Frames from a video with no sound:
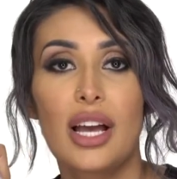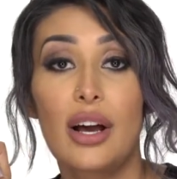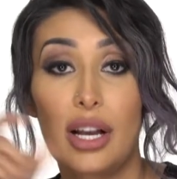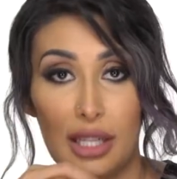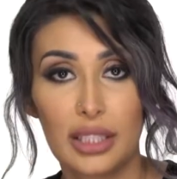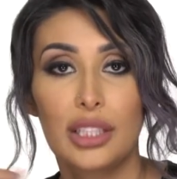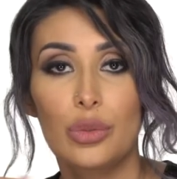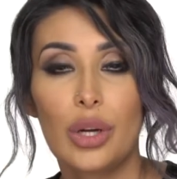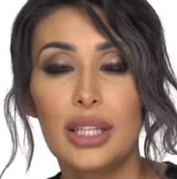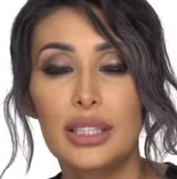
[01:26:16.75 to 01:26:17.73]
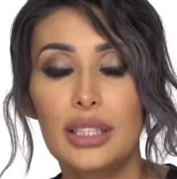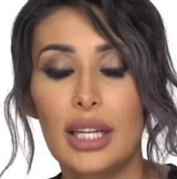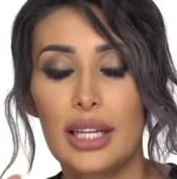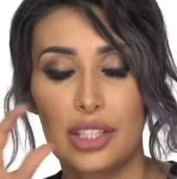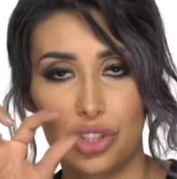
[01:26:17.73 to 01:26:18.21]
a clean one,
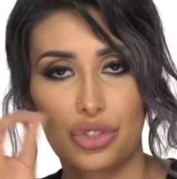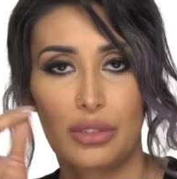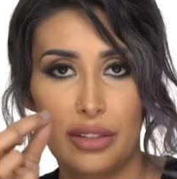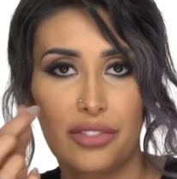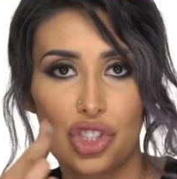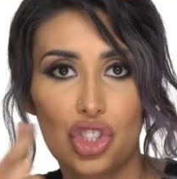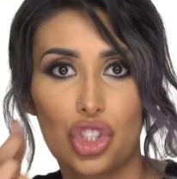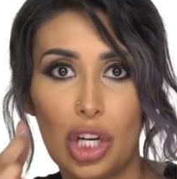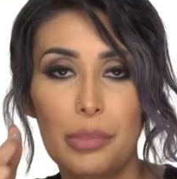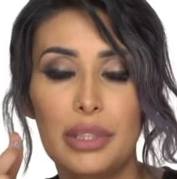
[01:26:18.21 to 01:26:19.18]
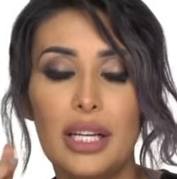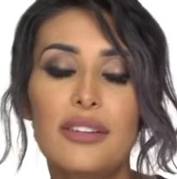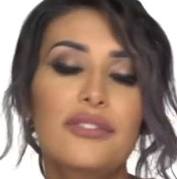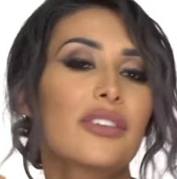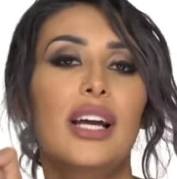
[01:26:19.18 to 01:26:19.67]
and if it's sharp
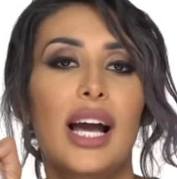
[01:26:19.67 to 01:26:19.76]
enough,